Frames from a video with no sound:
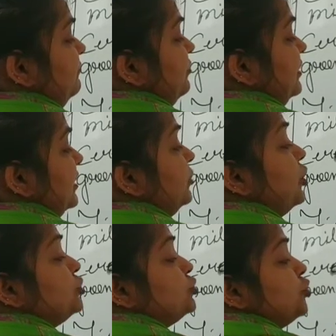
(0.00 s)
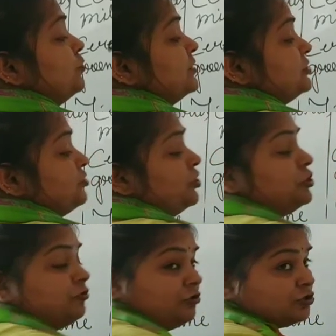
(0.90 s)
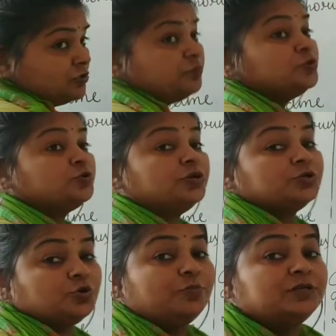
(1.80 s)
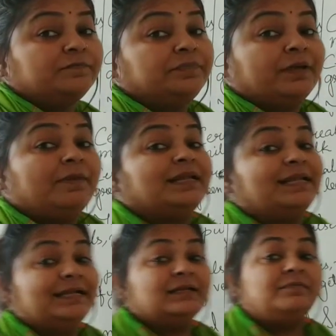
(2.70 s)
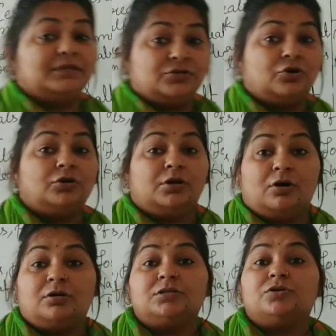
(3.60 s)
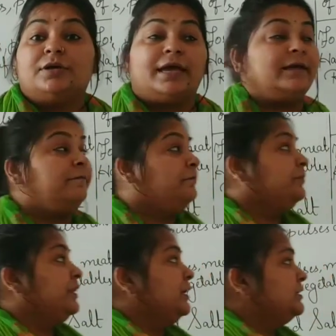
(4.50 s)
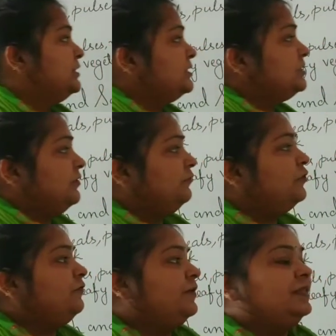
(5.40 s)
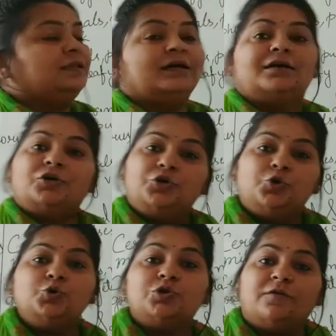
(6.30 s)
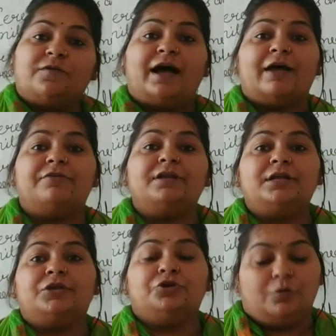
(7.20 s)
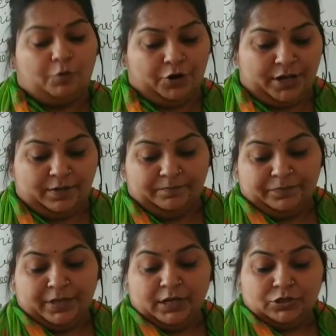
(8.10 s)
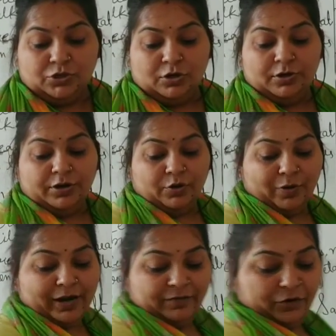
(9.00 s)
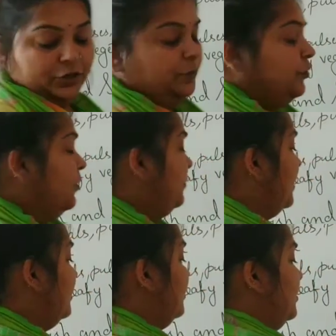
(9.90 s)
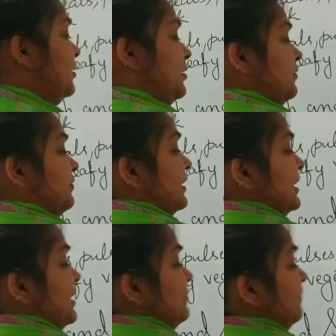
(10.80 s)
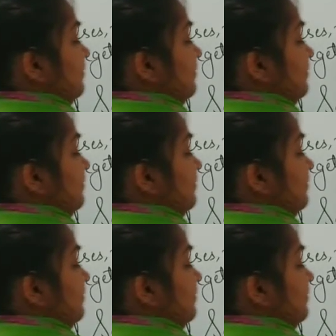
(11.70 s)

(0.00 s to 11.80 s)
if you are taking not so much salt, you are not supposed to take so much, but a little bit salt also can just fulfill the use of iodine in your body. So required for the proper working